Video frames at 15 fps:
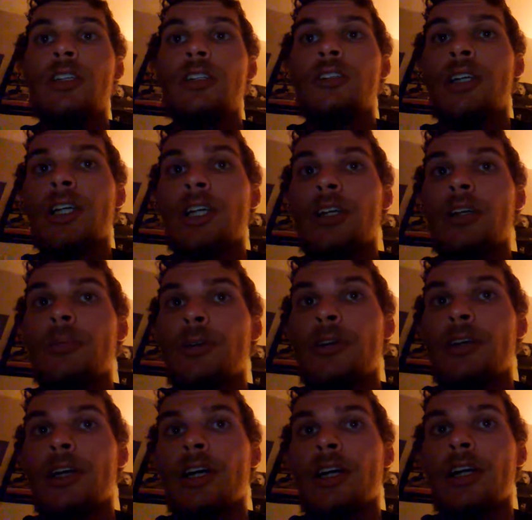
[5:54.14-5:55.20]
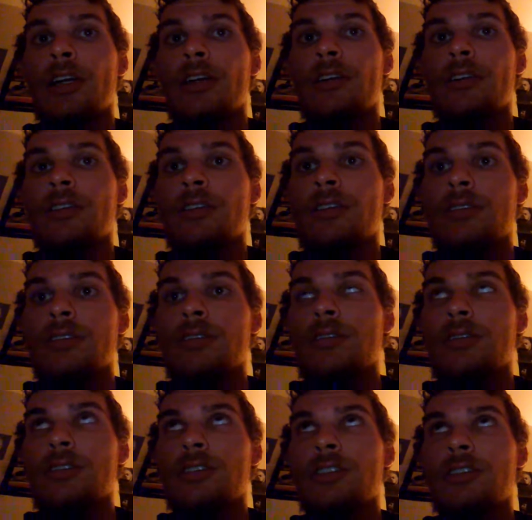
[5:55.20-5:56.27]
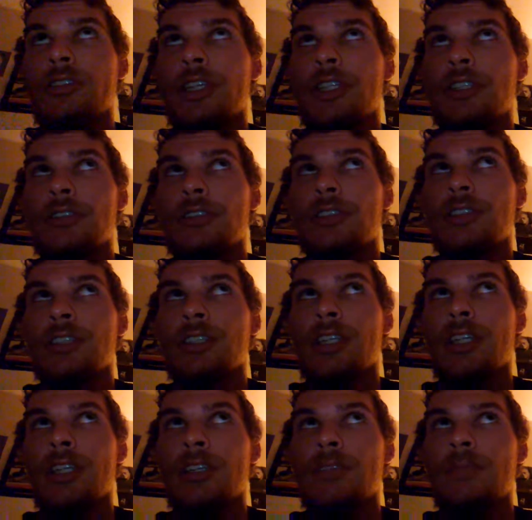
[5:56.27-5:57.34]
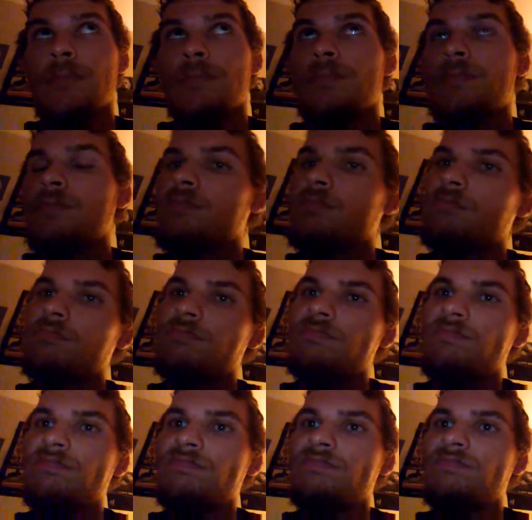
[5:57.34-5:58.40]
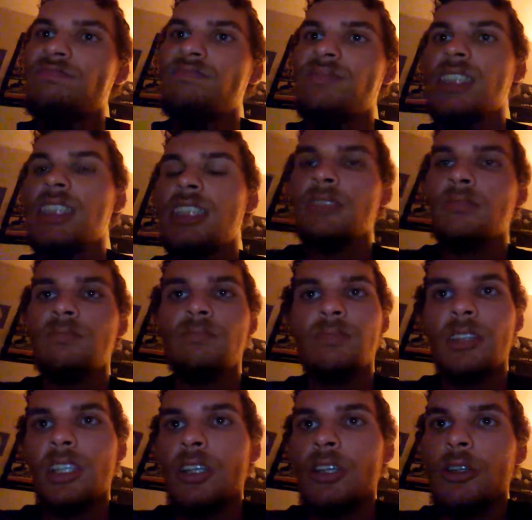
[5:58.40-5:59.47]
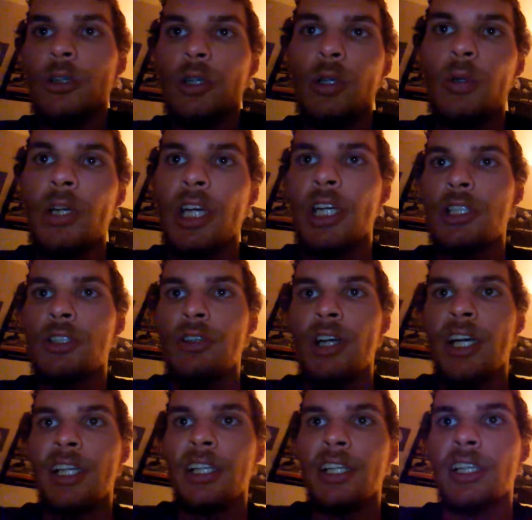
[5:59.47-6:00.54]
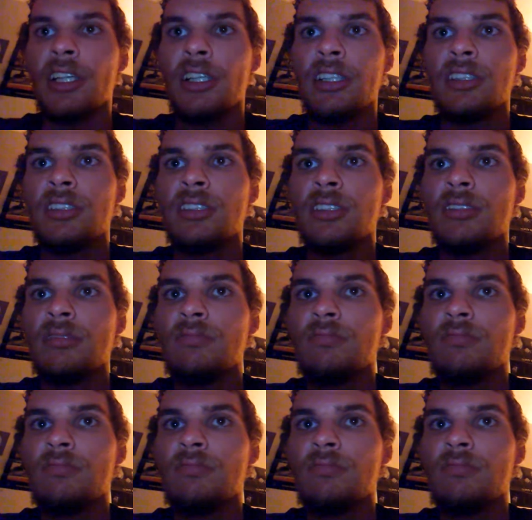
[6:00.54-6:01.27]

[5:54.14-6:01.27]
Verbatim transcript: Track number 9. Stranger Inside. Eh, another okay track, I guess,